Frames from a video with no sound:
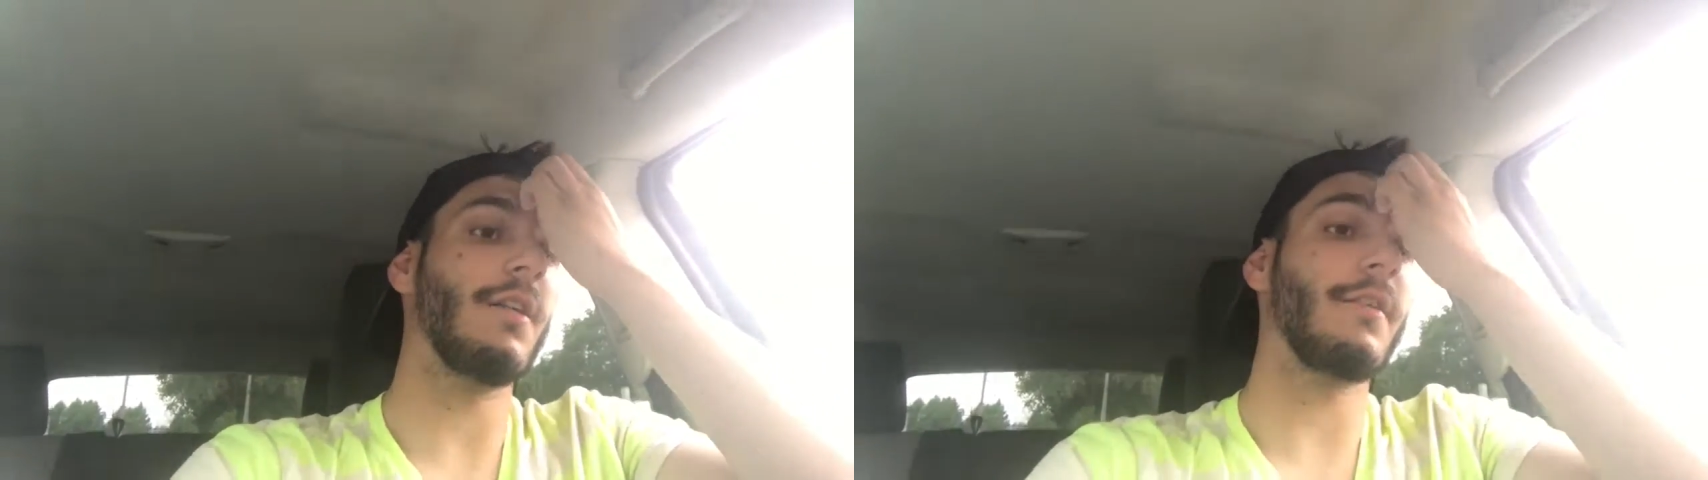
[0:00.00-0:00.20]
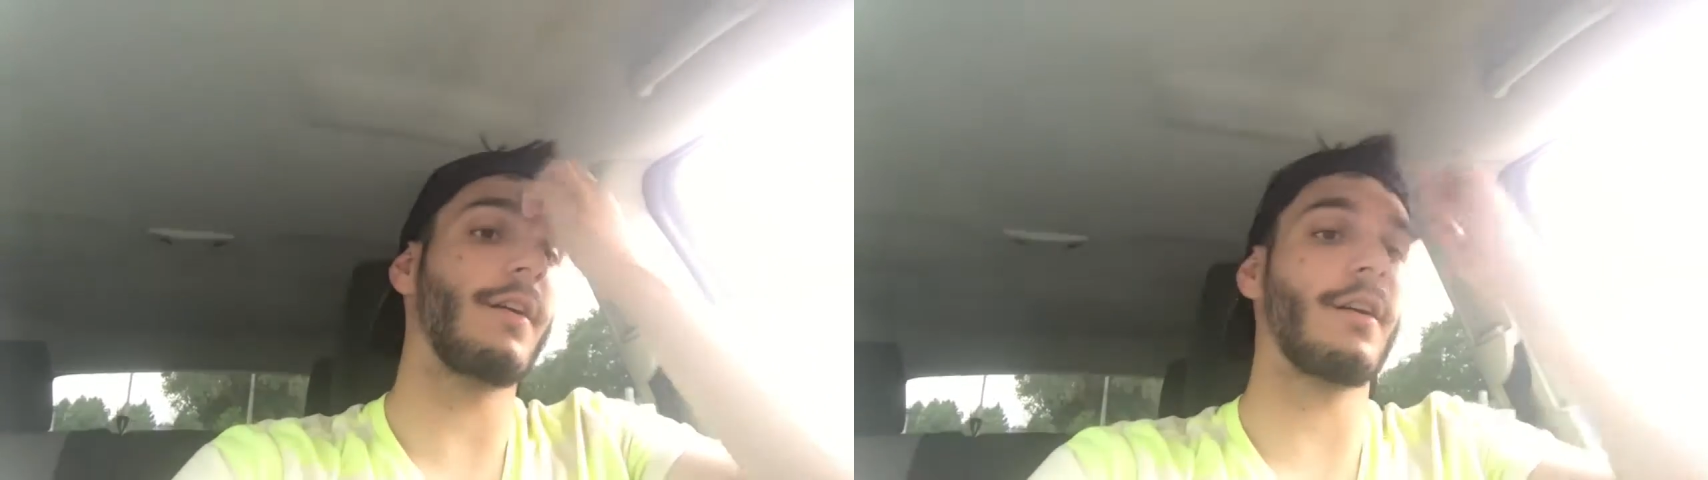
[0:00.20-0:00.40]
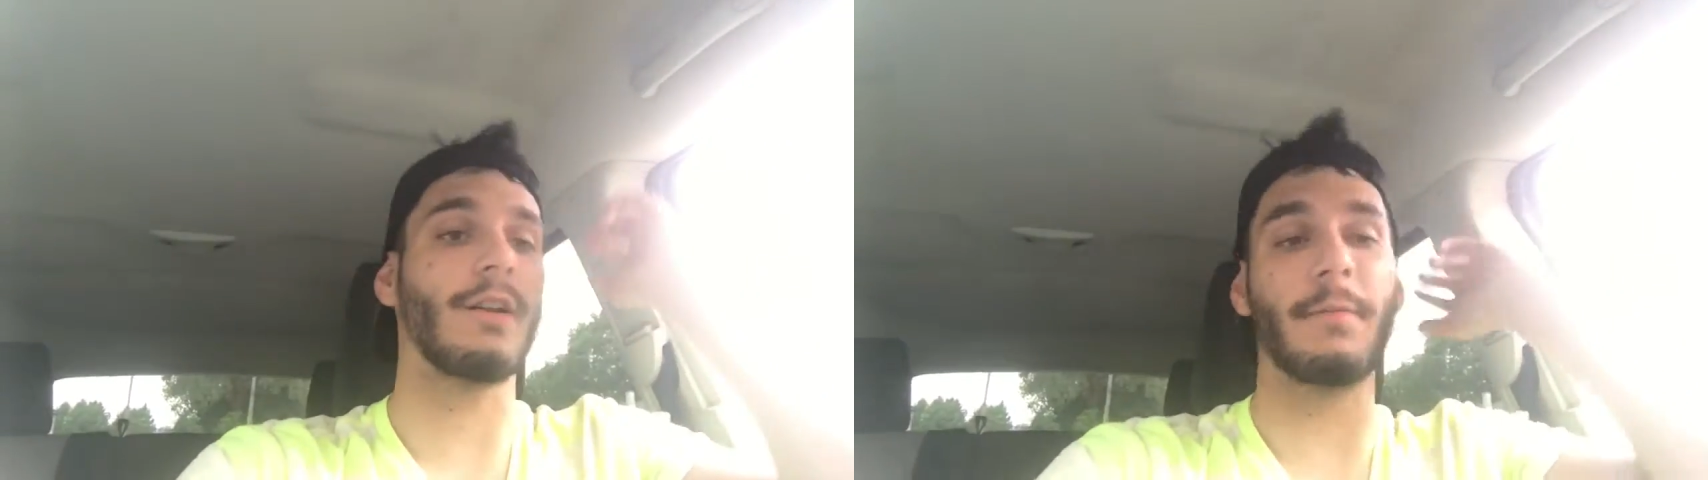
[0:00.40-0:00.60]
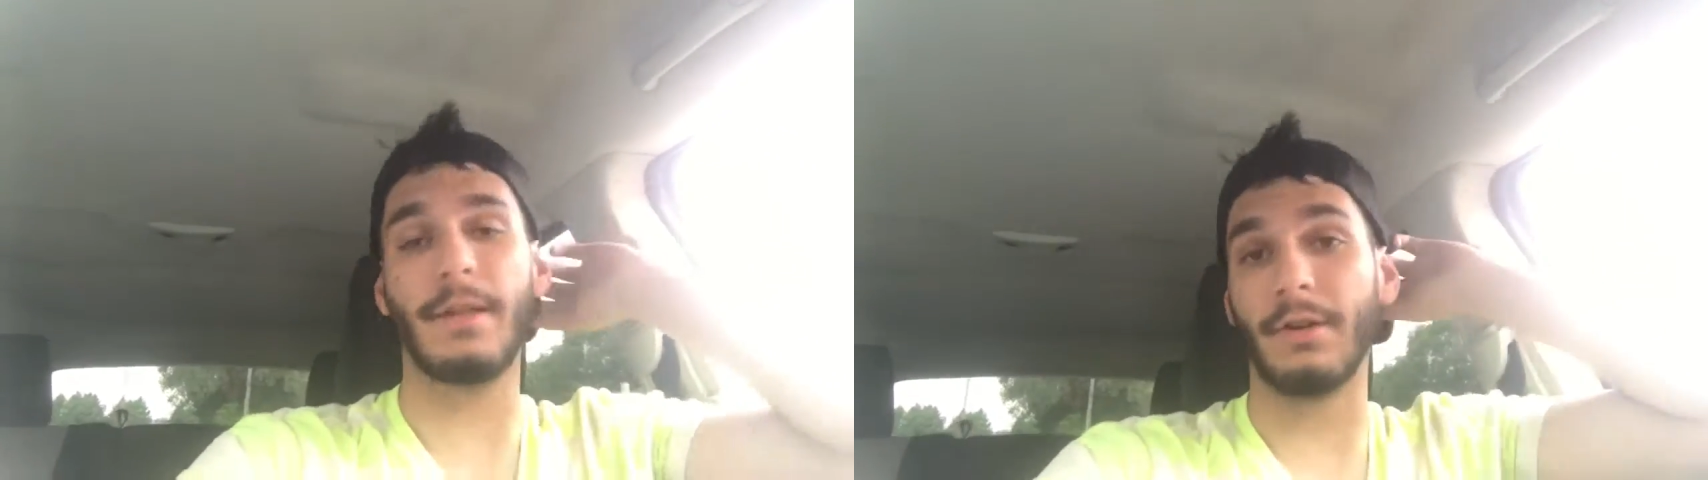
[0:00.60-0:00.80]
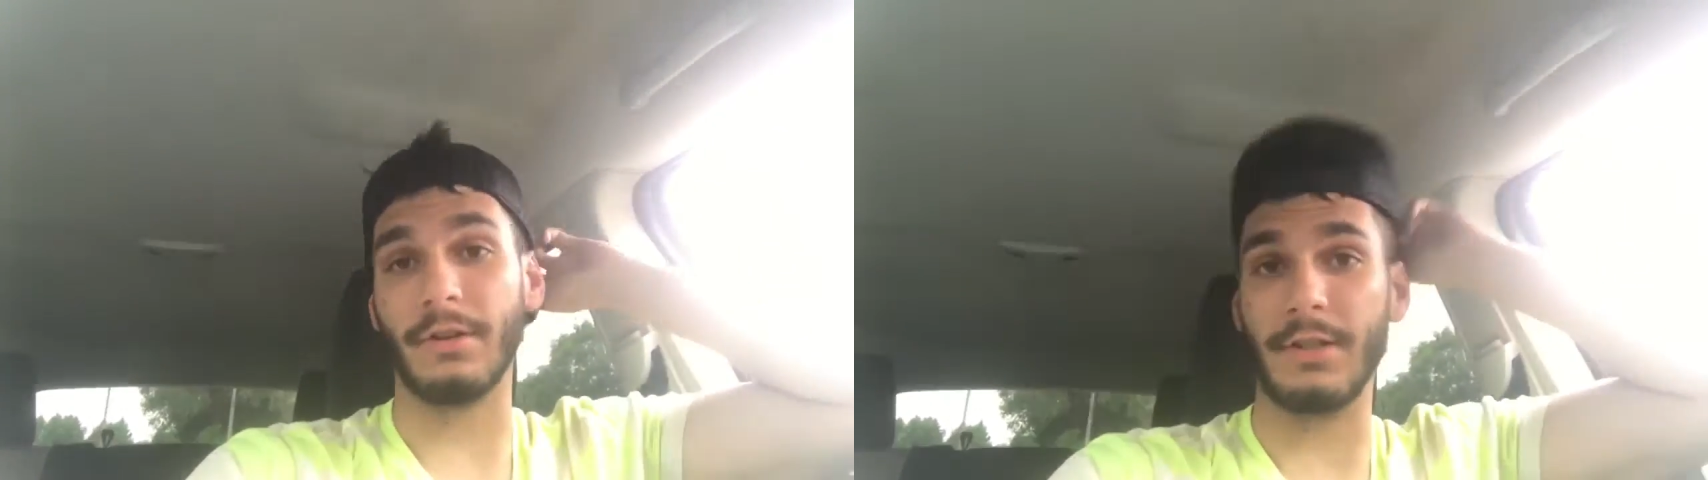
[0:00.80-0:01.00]
They are going to be a
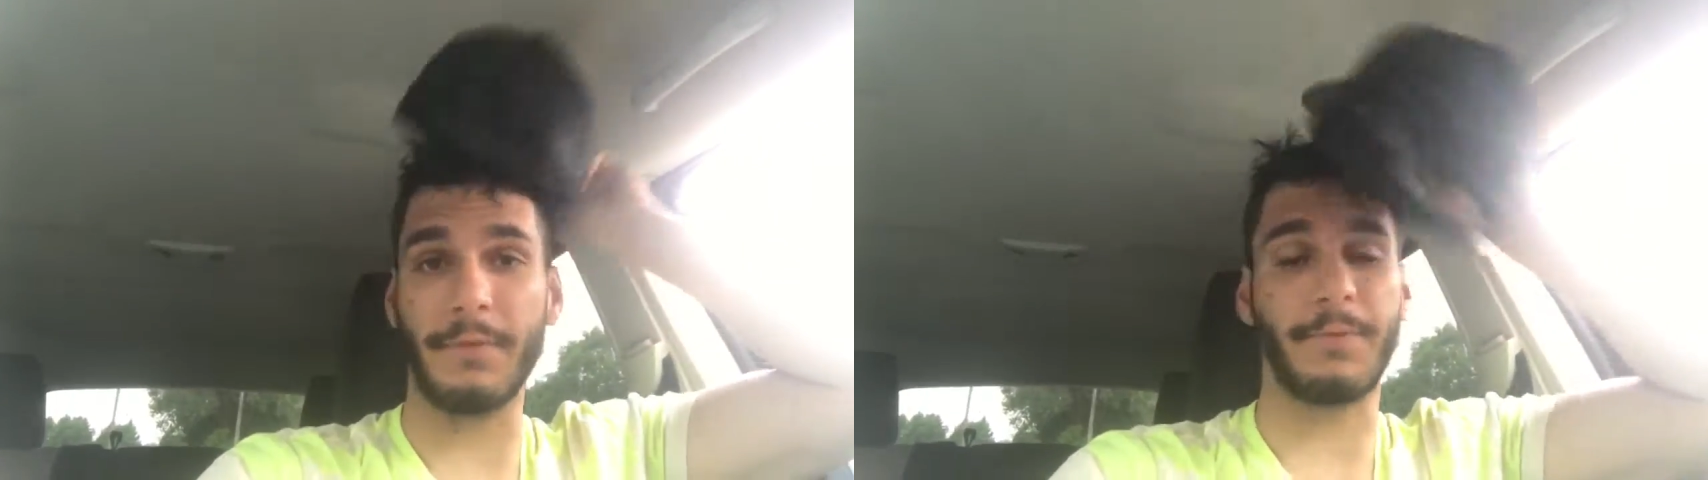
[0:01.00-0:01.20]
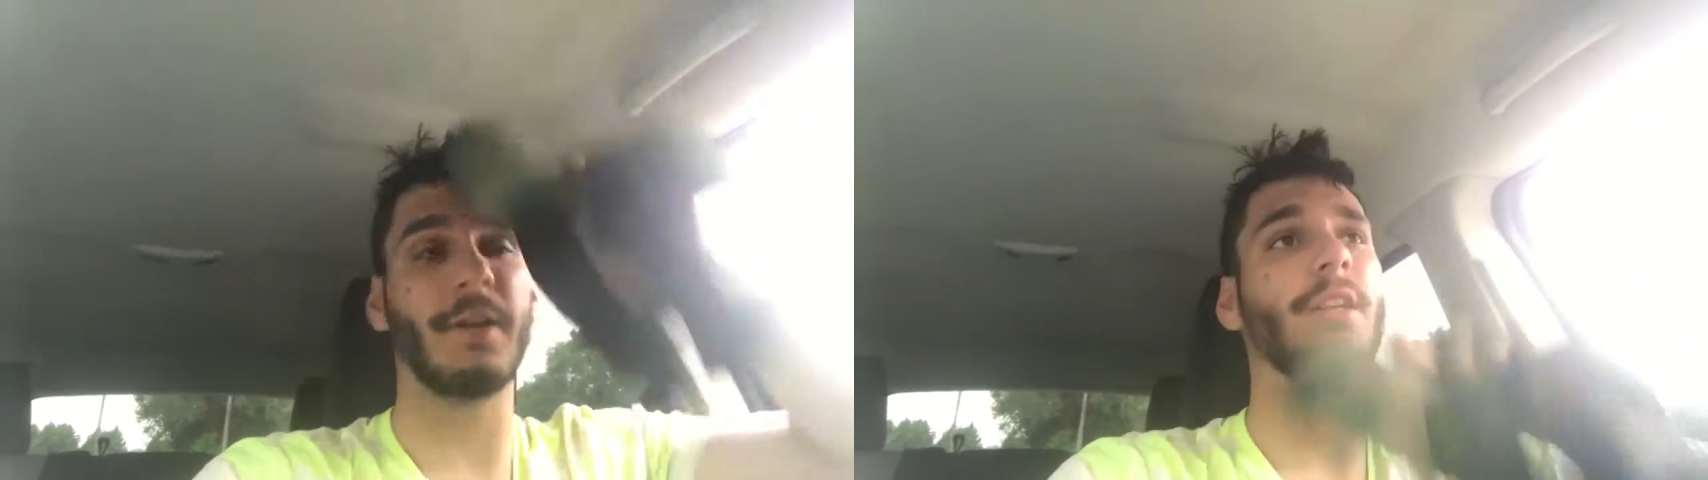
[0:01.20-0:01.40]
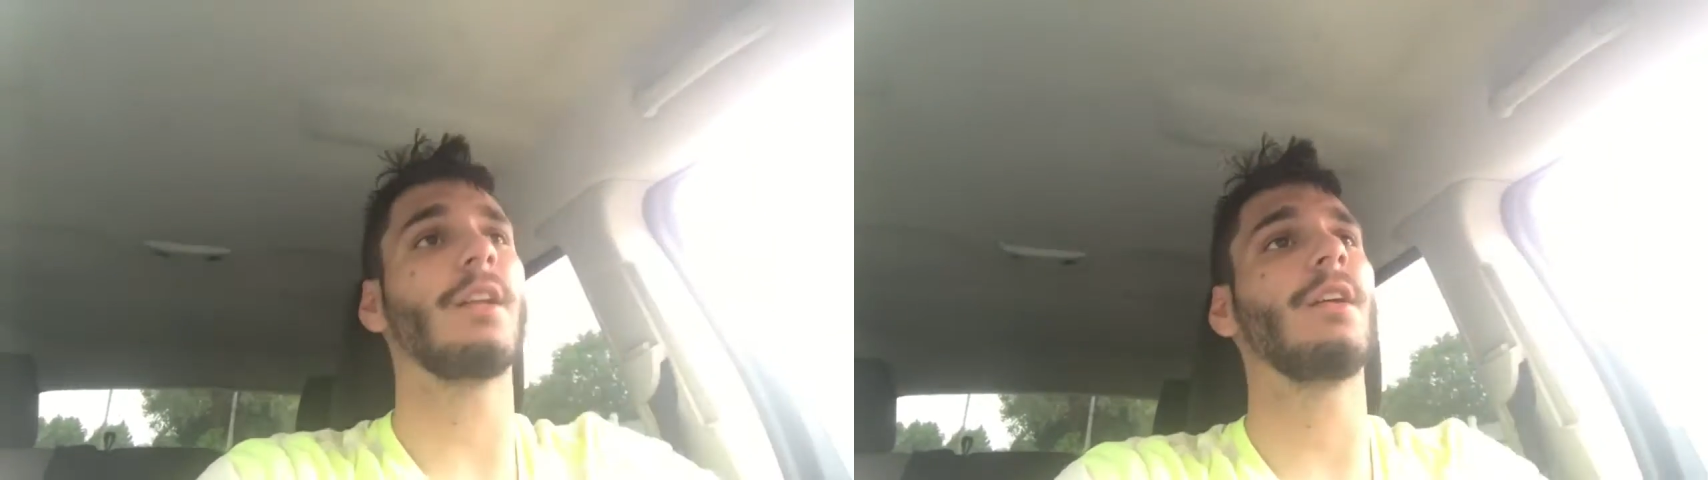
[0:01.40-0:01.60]
little different.